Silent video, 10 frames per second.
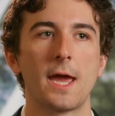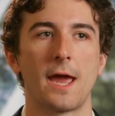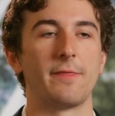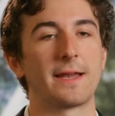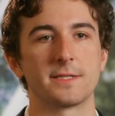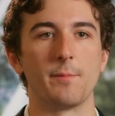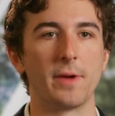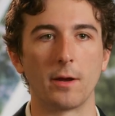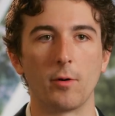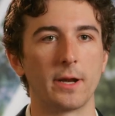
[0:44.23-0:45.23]
And that's the
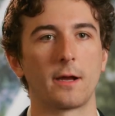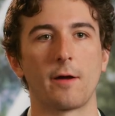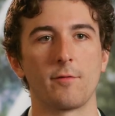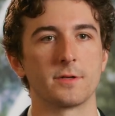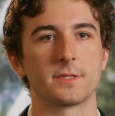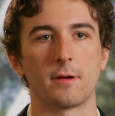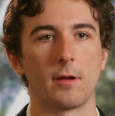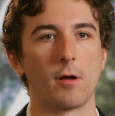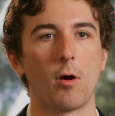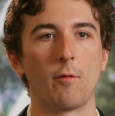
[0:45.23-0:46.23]
big one. It covers
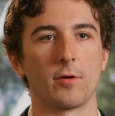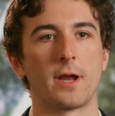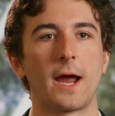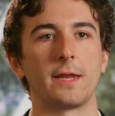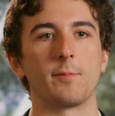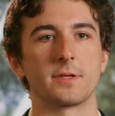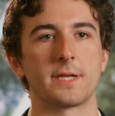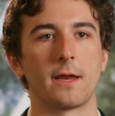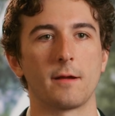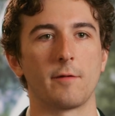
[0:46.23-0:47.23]
over
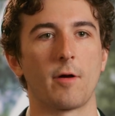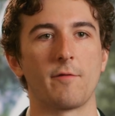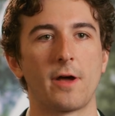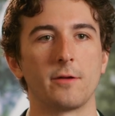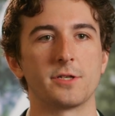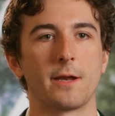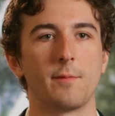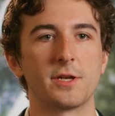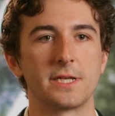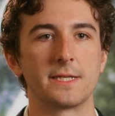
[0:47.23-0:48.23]
90% of our value chain
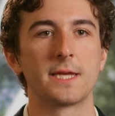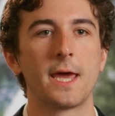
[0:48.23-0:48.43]
emissions.